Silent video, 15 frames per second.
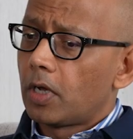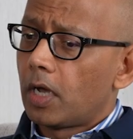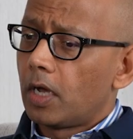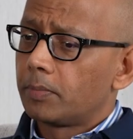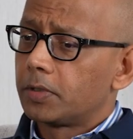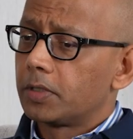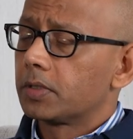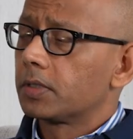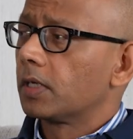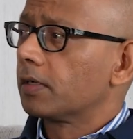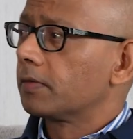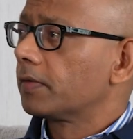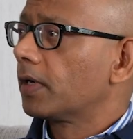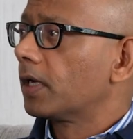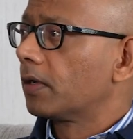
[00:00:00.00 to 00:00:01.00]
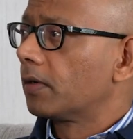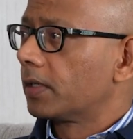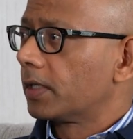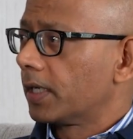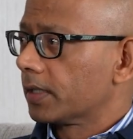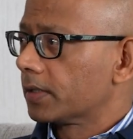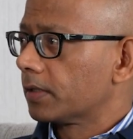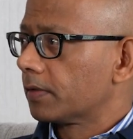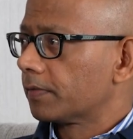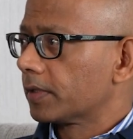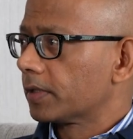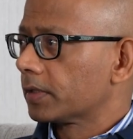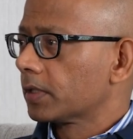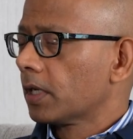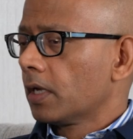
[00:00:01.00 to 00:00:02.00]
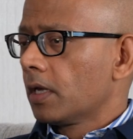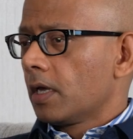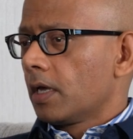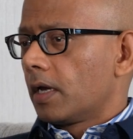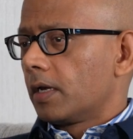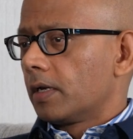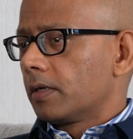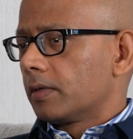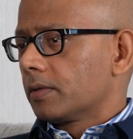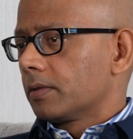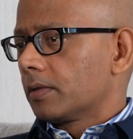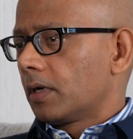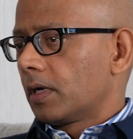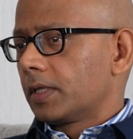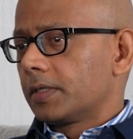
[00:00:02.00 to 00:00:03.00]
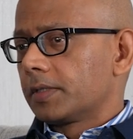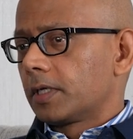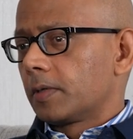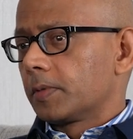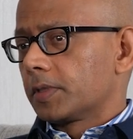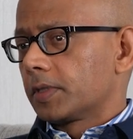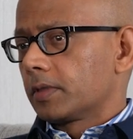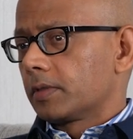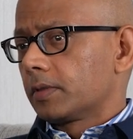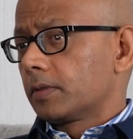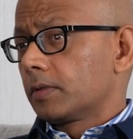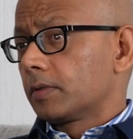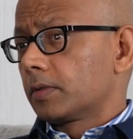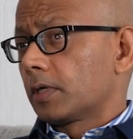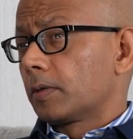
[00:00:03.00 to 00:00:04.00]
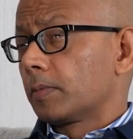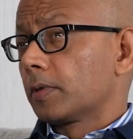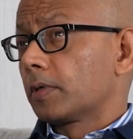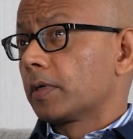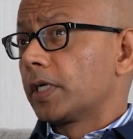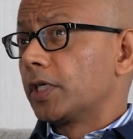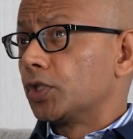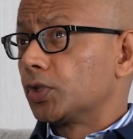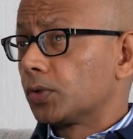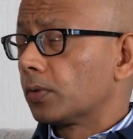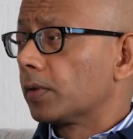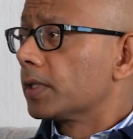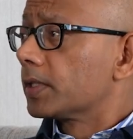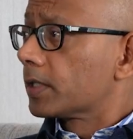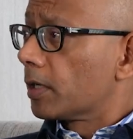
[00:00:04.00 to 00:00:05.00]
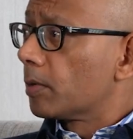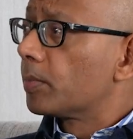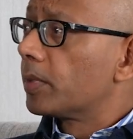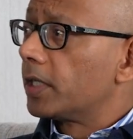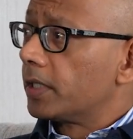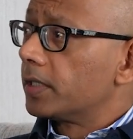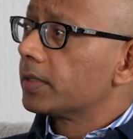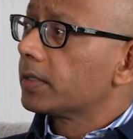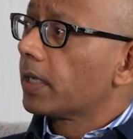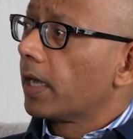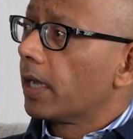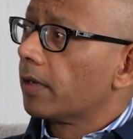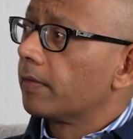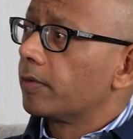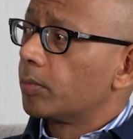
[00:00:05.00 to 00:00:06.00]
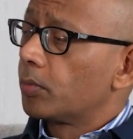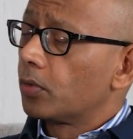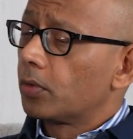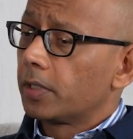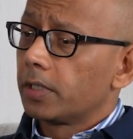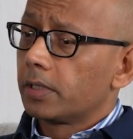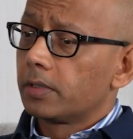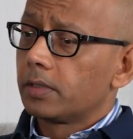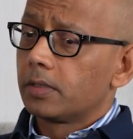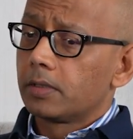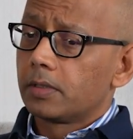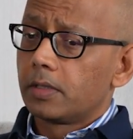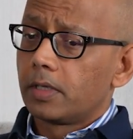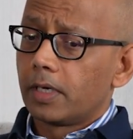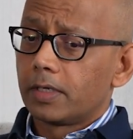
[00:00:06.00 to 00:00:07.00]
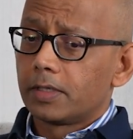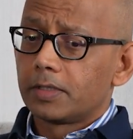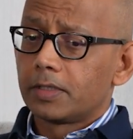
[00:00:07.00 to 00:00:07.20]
up to snuff on our attack surface. And all the cyber insurance companies have reported that